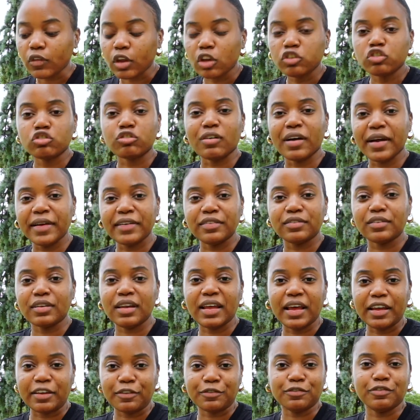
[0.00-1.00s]
trying to
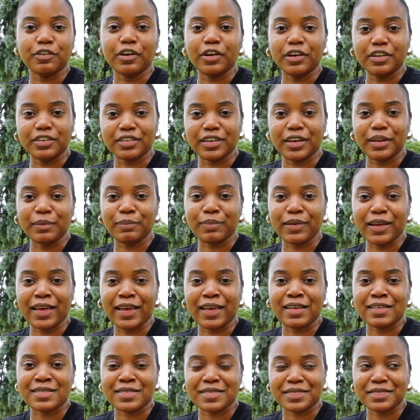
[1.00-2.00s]
like furnish any
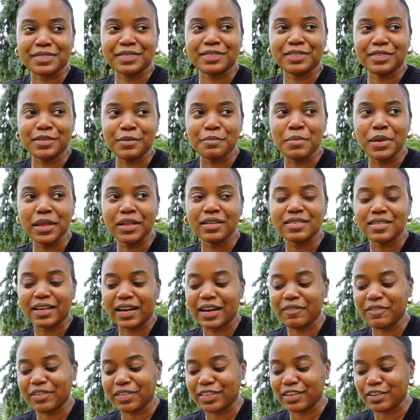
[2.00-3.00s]
place. The bills and
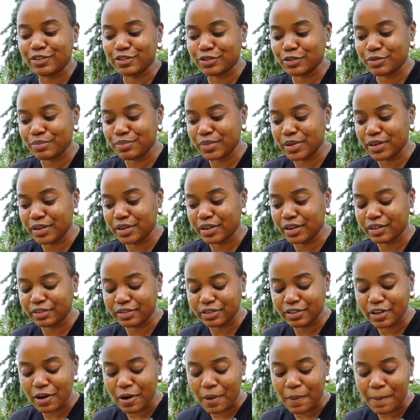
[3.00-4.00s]
everything should be
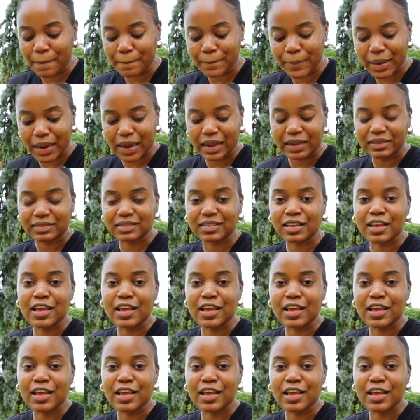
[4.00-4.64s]
done pat.